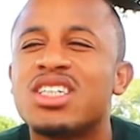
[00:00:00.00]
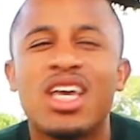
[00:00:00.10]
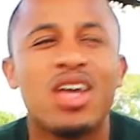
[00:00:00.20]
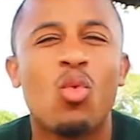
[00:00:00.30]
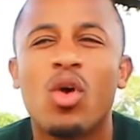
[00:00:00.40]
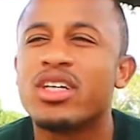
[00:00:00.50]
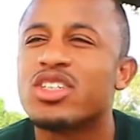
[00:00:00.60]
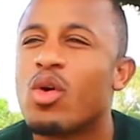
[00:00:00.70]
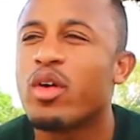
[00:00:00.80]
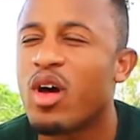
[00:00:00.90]
seeing? What
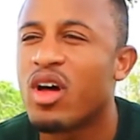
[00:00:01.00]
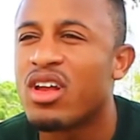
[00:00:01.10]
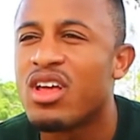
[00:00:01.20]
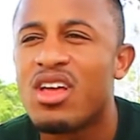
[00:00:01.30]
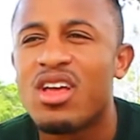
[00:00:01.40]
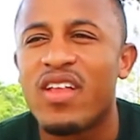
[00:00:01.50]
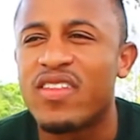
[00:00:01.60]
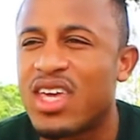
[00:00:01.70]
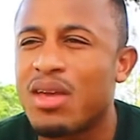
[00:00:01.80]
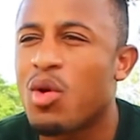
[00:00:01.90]
is going on?
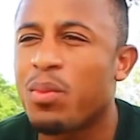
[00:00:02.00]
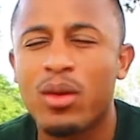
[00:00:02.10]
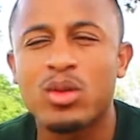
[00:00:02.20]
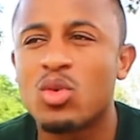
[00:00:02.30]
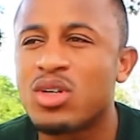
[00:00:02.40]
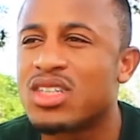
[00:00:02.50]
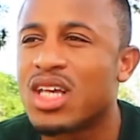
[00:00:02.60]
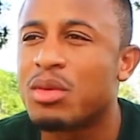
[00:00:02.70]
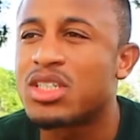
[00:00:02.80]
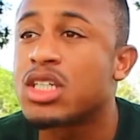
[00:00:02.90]
The keyboard player was doing this
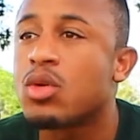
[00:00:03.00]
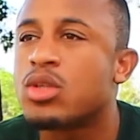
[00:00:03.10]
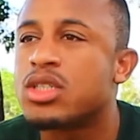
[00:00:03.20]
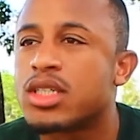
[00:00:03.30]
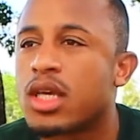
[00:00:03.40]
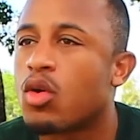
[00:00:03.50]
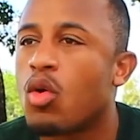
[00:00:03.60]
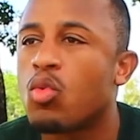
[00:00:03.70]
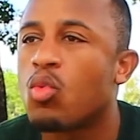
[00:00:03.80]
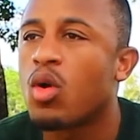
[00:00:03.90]
thing, but she was just in
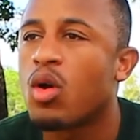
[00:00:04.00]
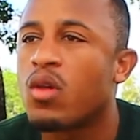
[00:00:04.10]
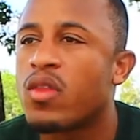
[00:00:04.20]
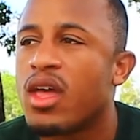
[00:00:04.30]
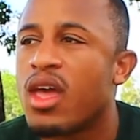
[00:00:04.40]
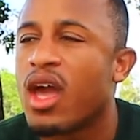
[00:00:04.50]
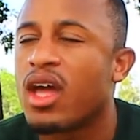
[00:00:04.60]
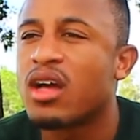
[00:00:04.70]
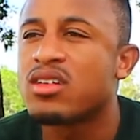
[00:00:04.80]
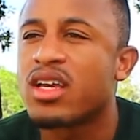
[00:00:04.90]
her own world.
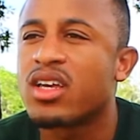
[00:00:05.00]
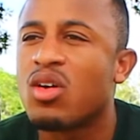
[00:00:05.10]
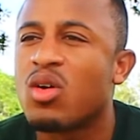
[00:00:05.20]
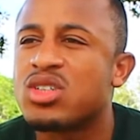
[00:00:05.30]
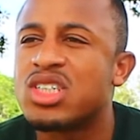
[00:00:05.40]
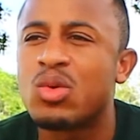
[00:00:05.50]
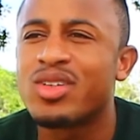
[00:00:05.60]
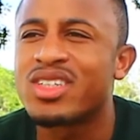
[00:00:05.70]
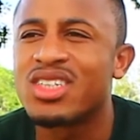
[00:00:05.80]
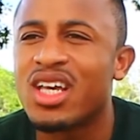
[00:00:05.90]
And I was like, you know, she
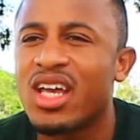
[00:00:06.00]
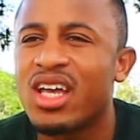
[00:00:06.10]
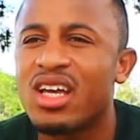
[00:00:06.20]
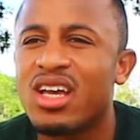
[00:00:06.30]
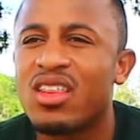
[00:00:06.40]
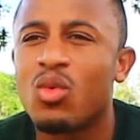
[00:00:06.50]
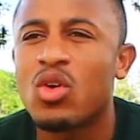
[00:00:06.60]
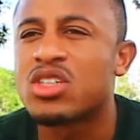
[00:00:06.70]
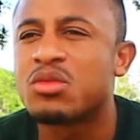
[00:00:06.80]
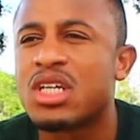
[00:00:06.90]
wasn't singing in the
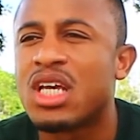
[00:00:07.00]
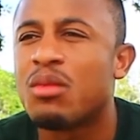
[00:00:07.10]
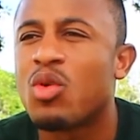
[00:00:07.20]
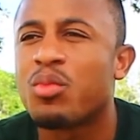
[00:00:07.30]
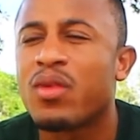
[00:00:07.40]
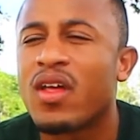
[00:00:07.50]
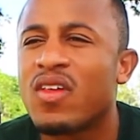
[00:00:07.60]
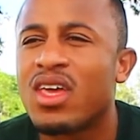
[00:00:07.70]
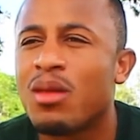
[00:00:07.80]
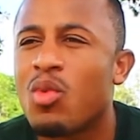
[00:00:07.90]
worship team or
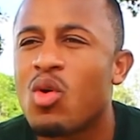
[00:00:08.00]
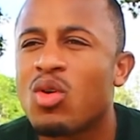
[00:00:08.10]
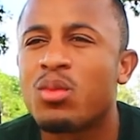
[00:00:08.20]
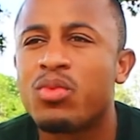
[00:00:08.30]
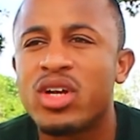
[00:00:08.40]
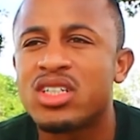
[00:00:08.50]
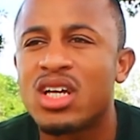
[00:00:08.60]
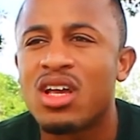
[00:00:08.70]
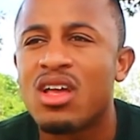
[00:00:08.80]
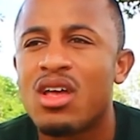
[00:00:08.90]
playing the keyboard or
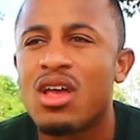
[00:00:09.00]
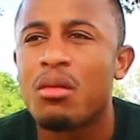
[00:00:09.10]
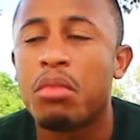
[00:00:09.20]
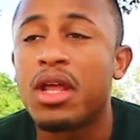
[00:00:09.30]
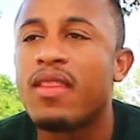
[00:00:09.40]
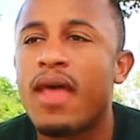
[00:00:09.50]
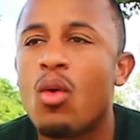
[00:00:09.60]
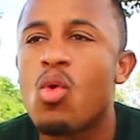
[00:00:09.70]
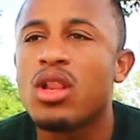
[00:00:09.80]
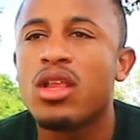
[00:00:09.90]
preaching. But in
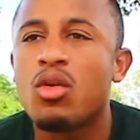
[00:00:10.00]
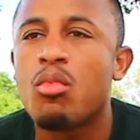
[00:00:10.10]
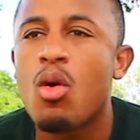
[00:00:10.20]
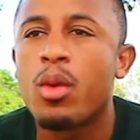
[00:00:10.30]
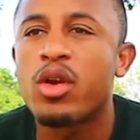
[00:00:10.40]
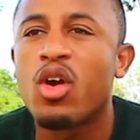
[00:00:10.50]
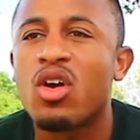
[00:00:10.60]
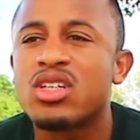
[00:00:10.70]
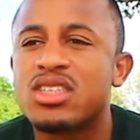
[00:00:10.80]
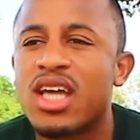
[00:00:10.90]
that one little moment,
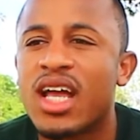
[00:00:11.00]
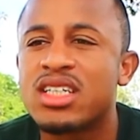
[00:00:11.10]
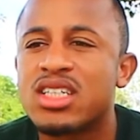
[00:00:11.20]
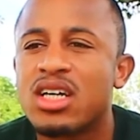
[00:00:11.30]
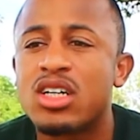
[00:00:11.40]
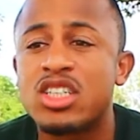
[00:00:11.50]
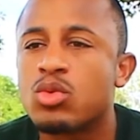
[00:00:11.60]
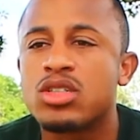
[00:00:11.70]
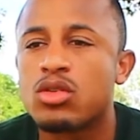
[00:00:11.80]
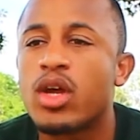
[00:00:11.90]
her dancing, because
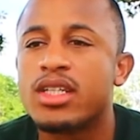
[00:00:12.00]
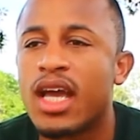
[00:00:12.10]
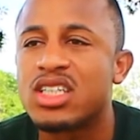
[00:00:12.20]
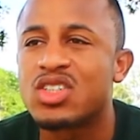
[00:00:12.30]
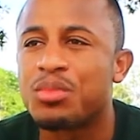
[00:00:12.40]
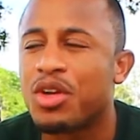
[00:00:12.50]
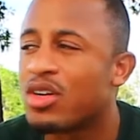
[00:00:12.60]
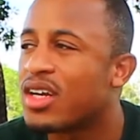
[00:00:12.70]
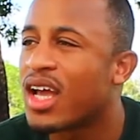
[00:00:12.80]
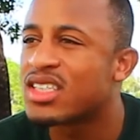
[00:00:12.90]
she was a great dancer, but
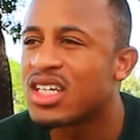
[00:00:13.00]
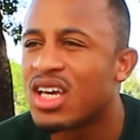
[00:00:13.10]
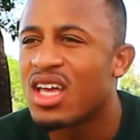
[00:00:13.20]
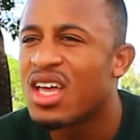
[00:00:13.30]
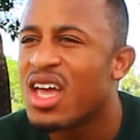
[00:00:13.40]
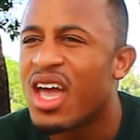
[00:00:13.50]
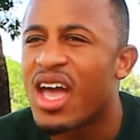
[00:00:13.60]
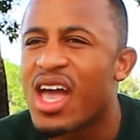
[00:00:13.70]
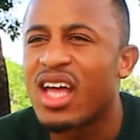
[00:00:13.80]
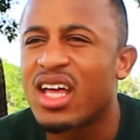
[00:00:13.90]
her
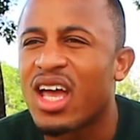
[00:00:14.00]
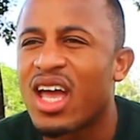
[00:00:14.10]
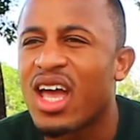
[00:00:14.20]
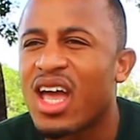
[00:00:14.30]
dancing, and